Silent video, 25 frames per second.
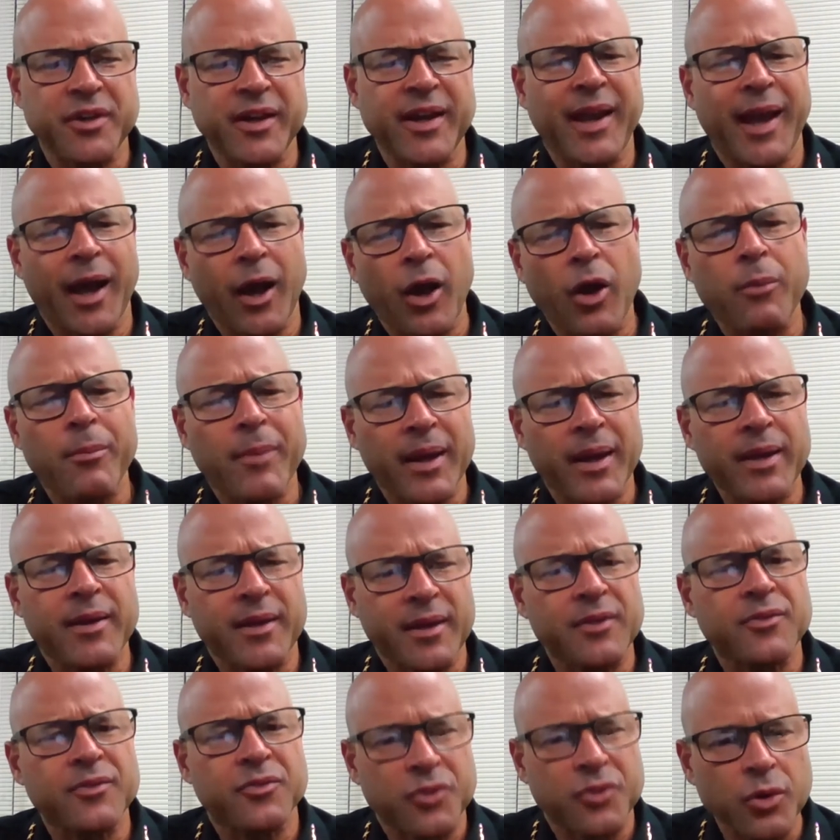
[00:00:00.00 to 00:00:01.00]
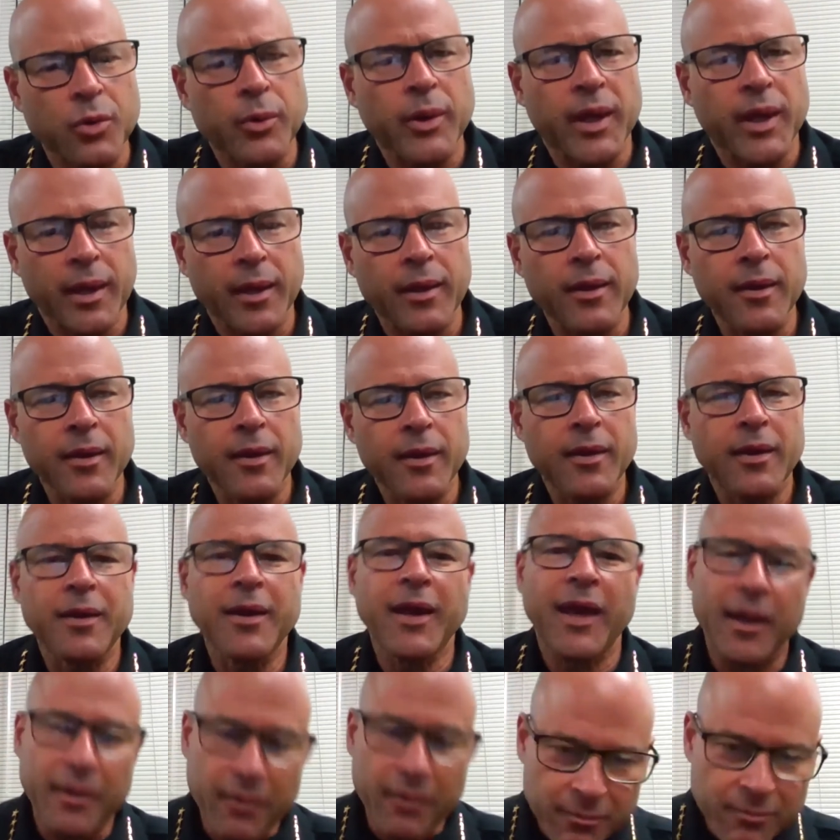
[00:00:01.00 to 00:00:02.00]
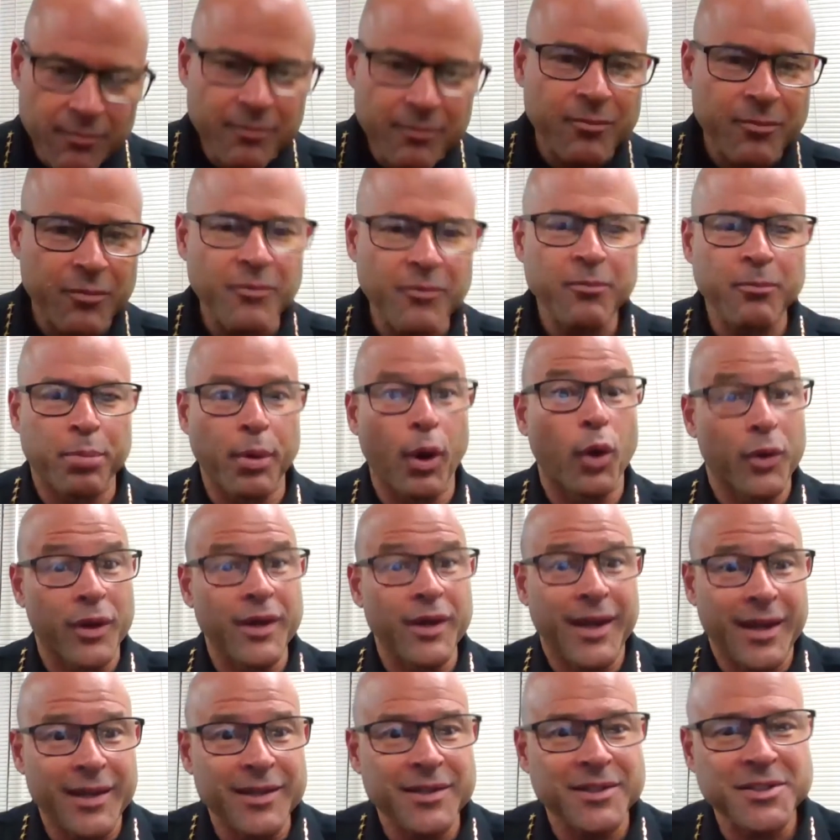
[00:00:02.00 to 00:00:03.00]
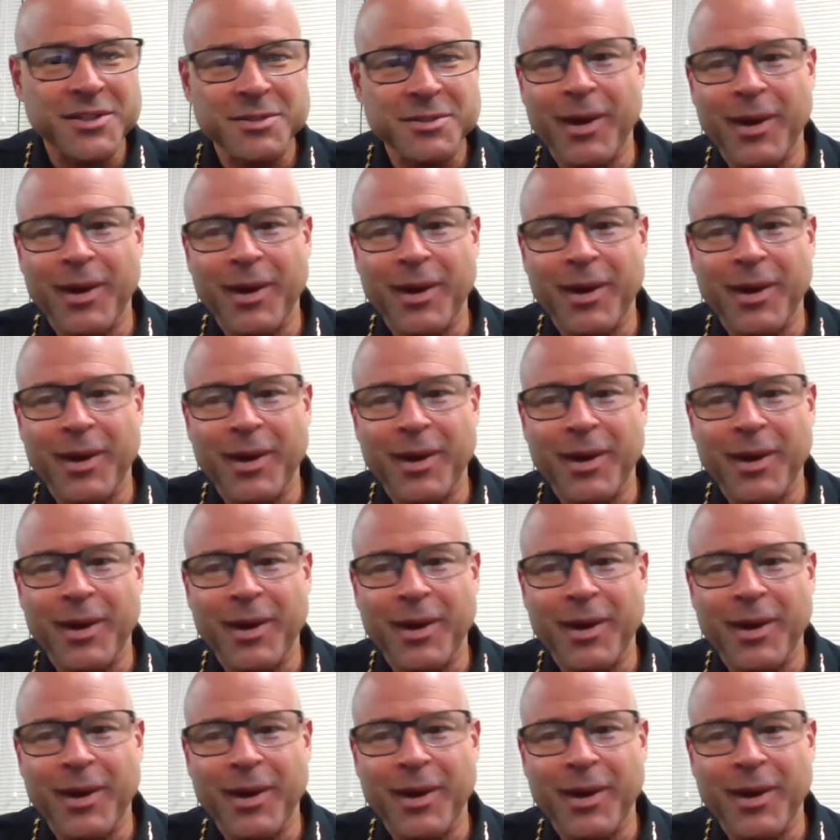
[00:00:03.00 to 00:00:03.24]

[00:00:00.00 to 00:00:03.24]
"Hey, how are my kids doing?" In broken English.